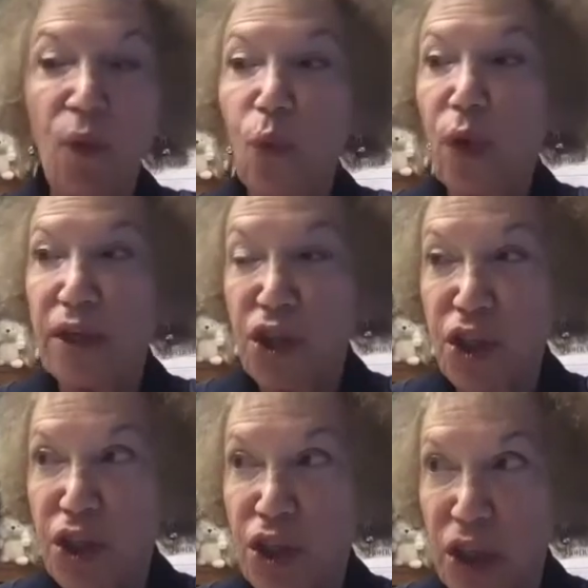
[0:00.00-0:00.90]

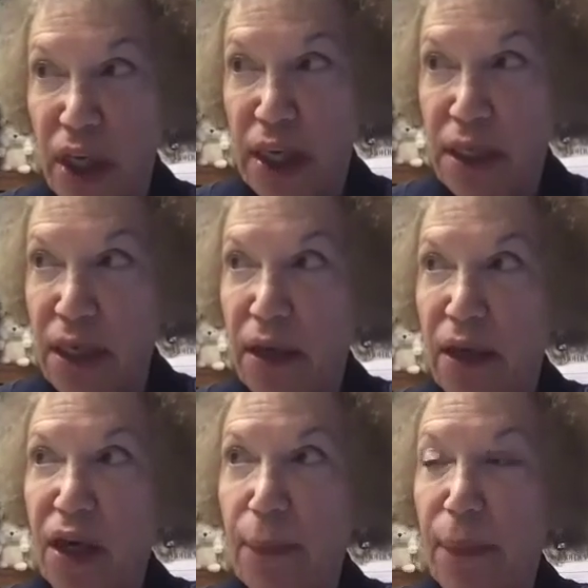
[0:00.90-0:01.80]
which is a
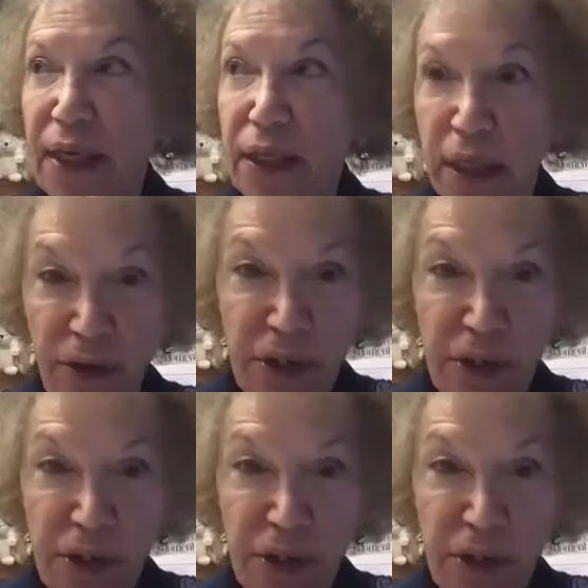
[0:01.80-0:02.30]
theory by Dr.